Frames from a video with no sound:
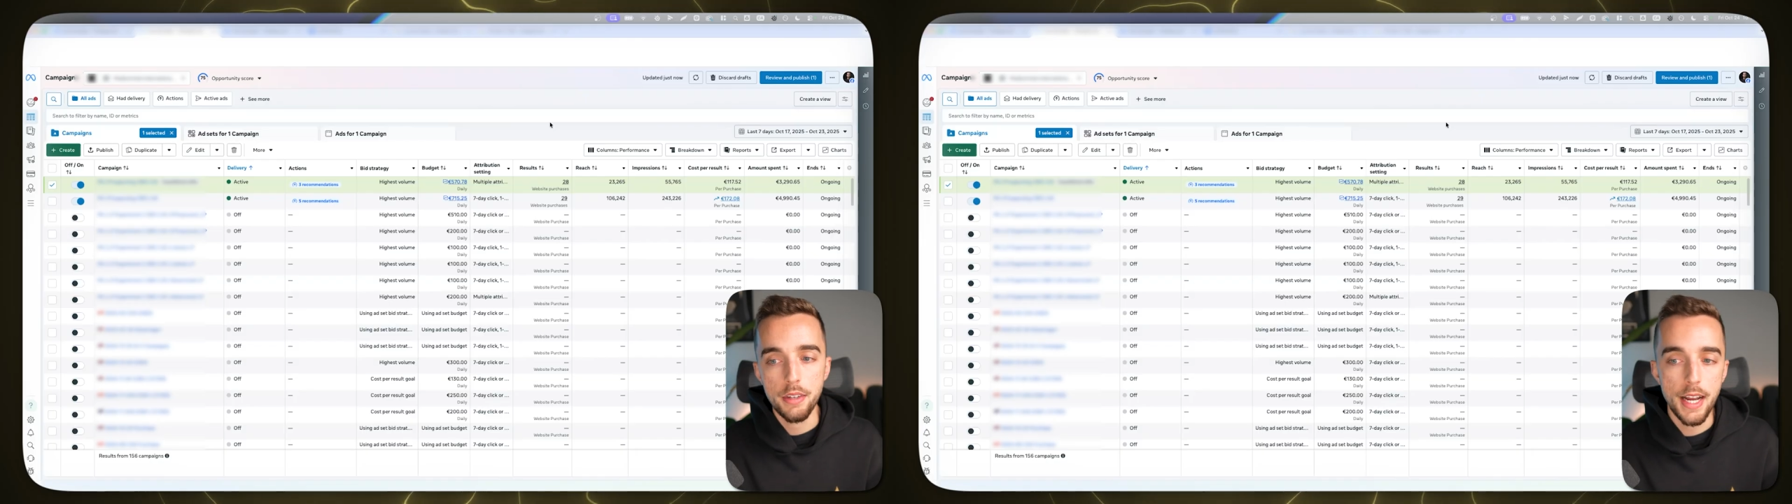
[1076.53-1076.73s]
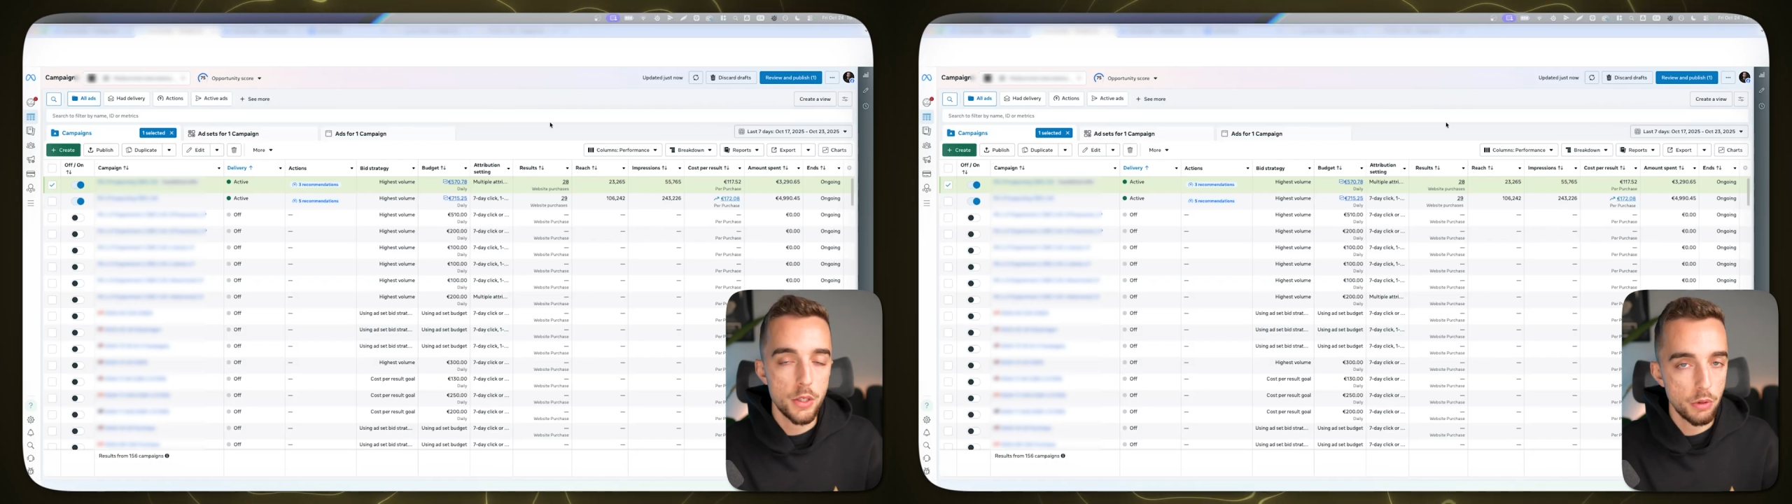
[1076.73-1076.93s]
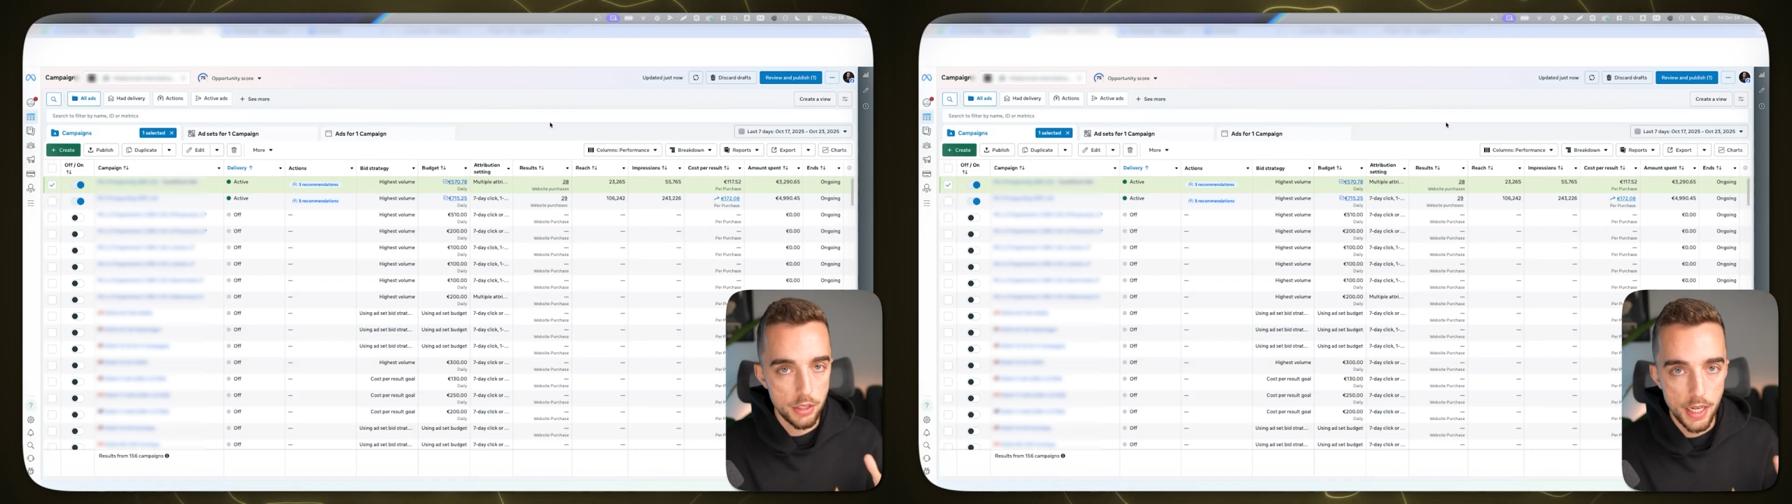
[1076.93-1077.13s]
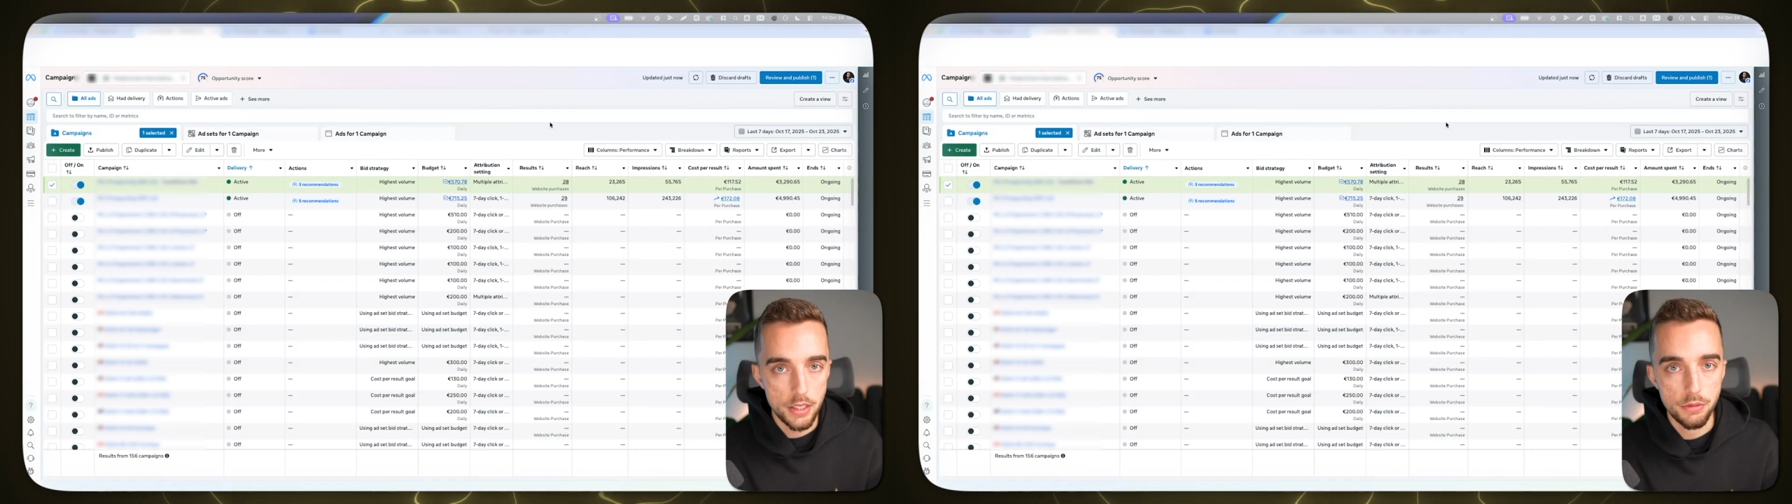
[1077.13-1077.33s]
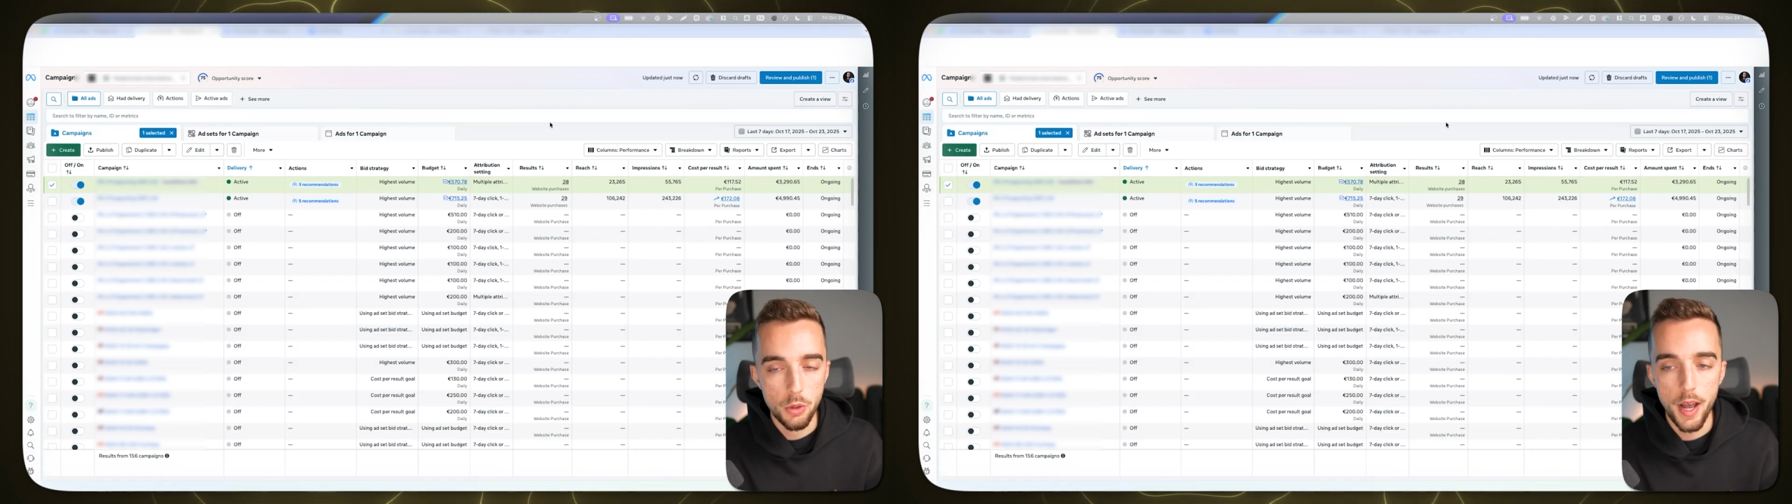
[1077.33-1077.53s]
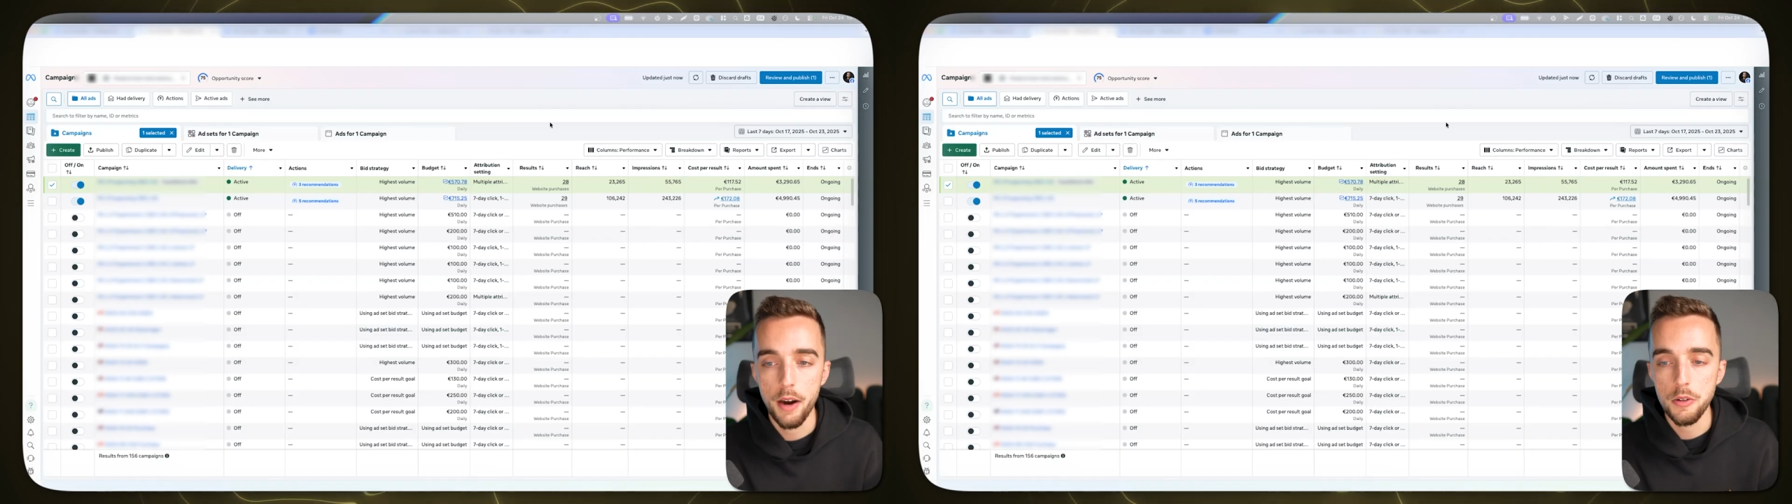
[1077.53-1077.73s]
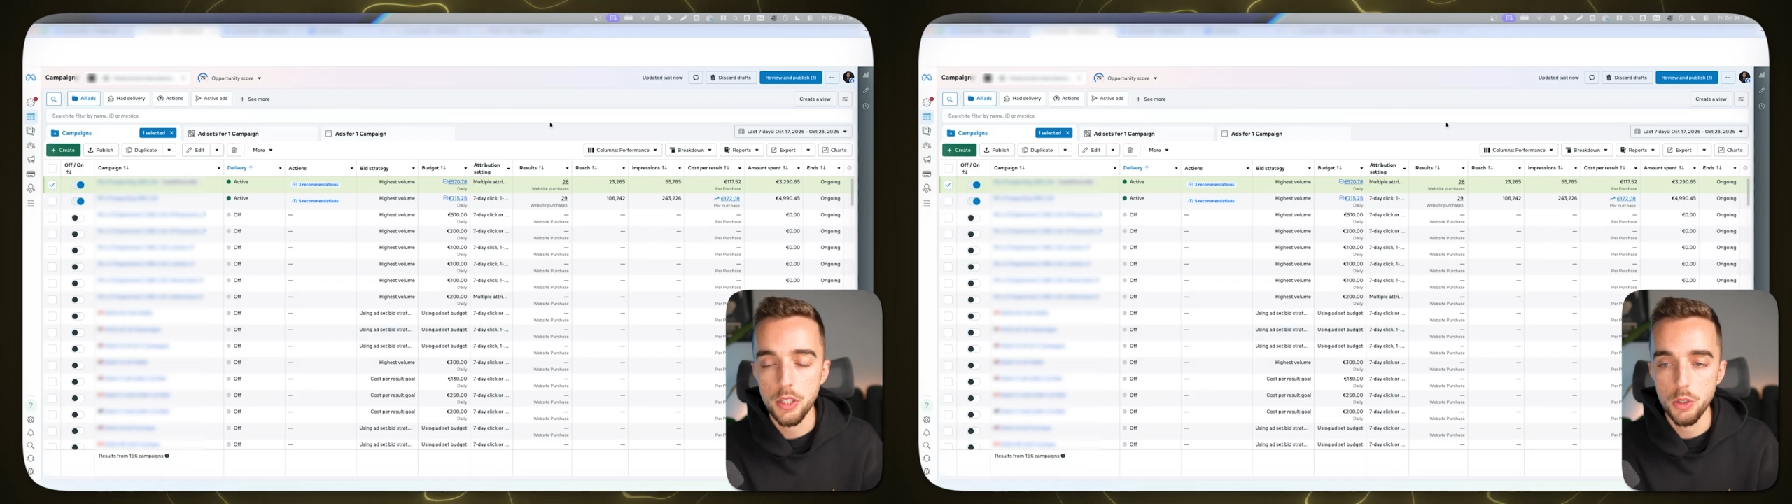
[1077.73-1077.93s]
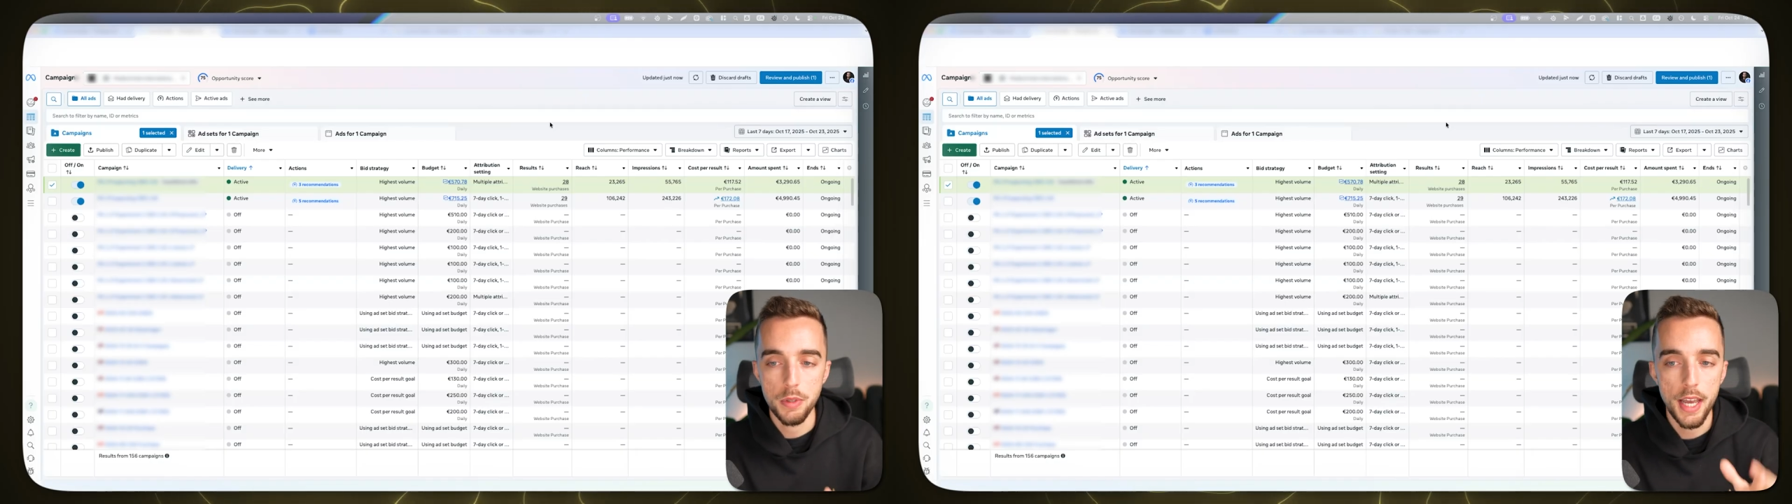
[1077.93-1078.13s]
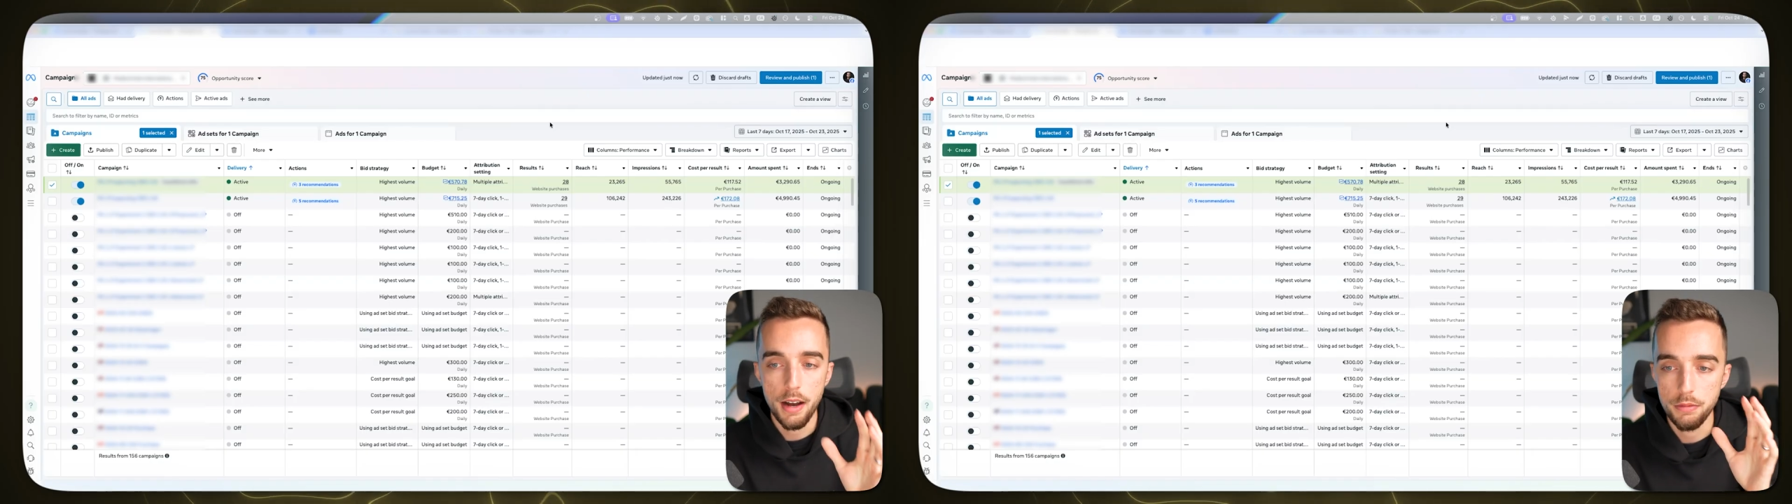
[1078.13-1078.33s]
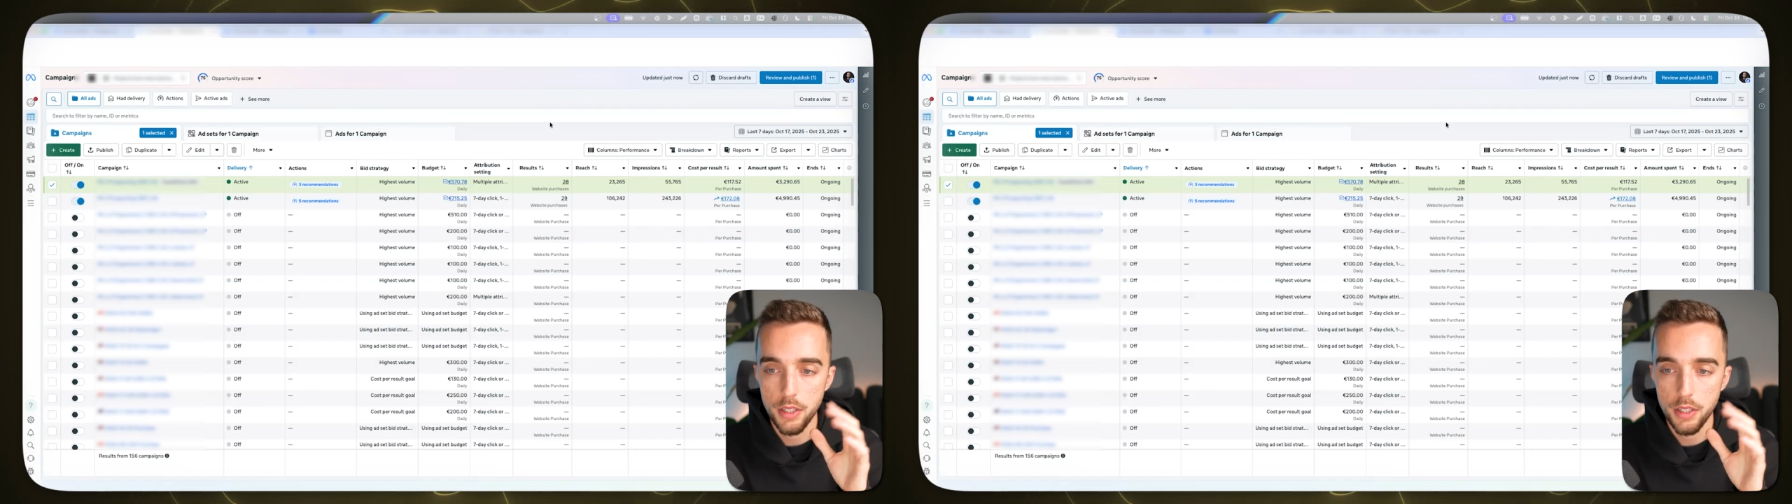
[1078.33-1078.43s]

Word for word: then that's where it takes a few hours because we have,